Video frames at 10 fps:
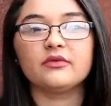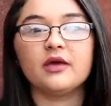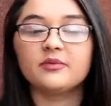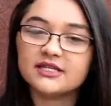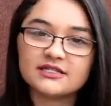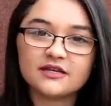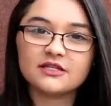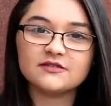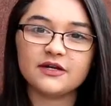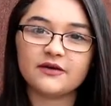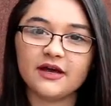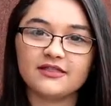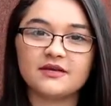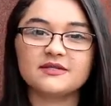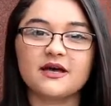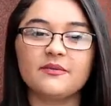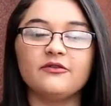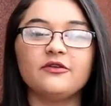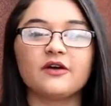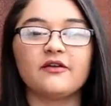And please give this video a thumbs up
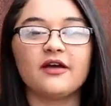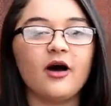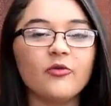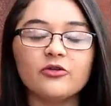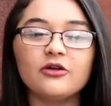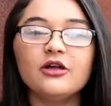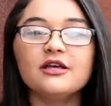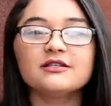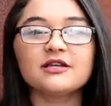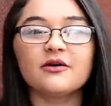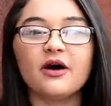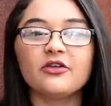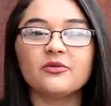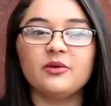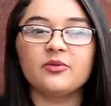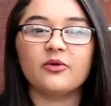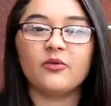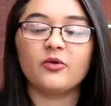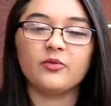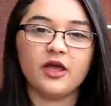if you found it helpful, so other people
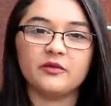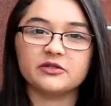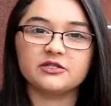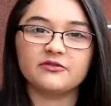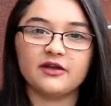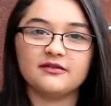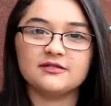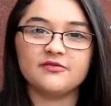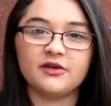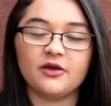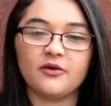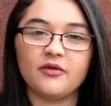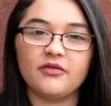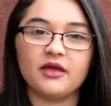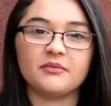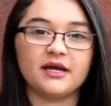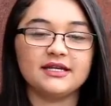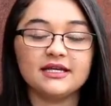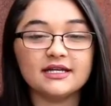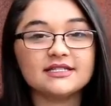will be able to find this video that might
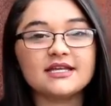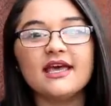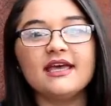need it.